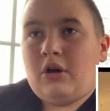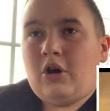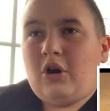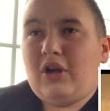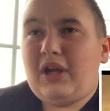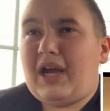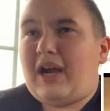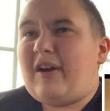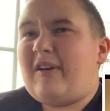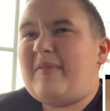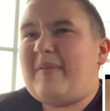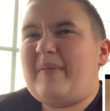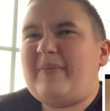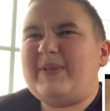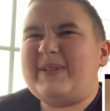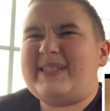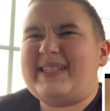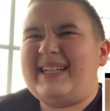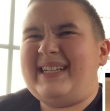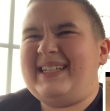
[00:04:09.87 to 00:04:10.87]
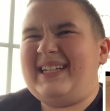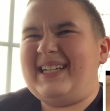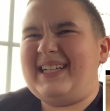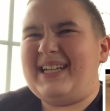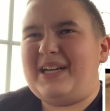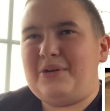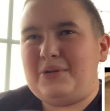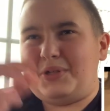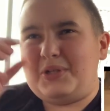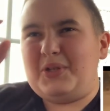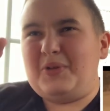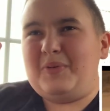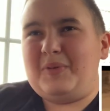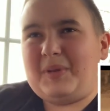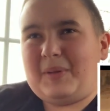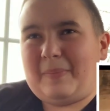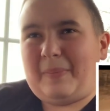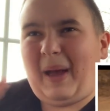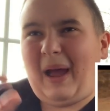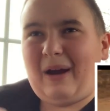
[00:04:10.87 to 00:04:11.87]
Yeah, I remember saying like two
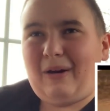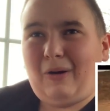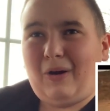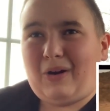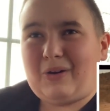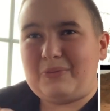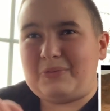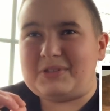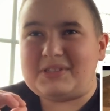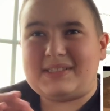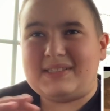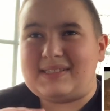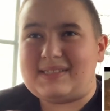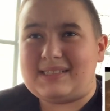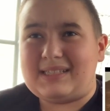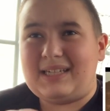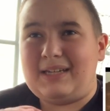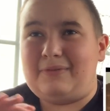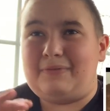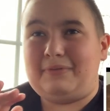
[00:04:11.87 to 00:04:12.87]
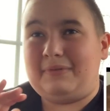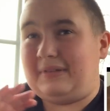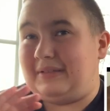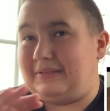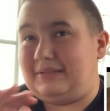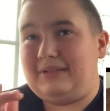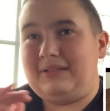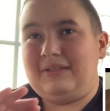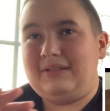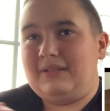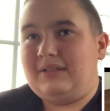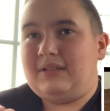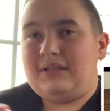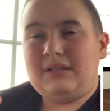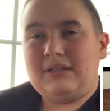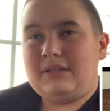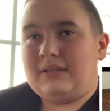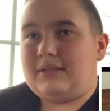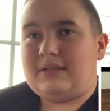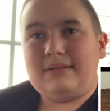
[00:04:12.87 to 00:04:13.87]
in the background it was the slave one.
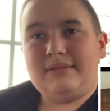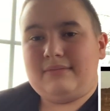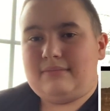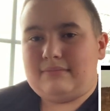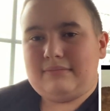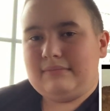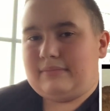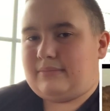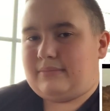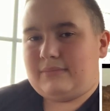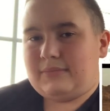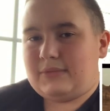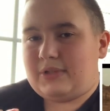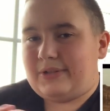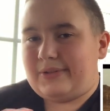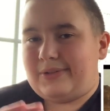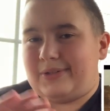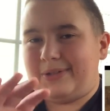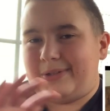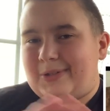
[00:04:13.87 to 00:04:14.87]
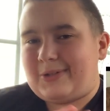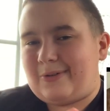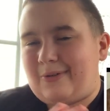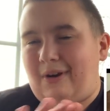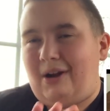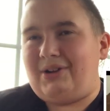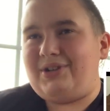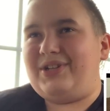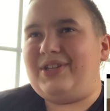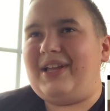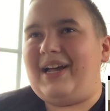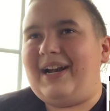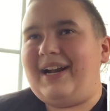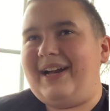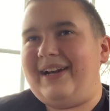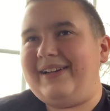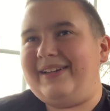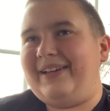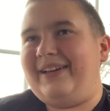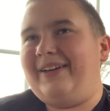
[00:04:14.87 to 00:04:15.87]
Just, just scratch
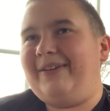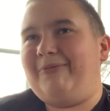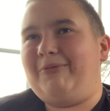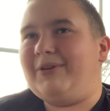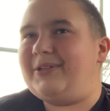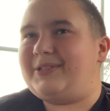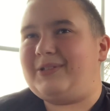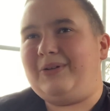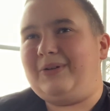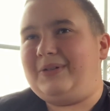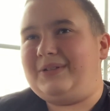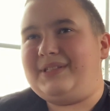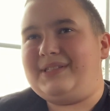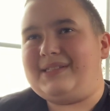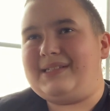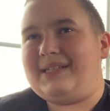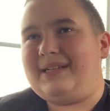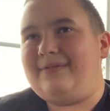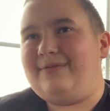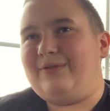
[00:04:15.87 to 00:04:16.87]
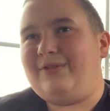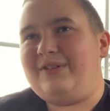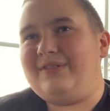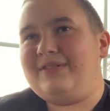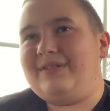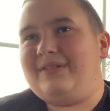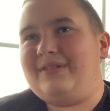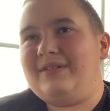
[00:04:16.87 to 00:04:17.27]
that idea, it was not the slave one.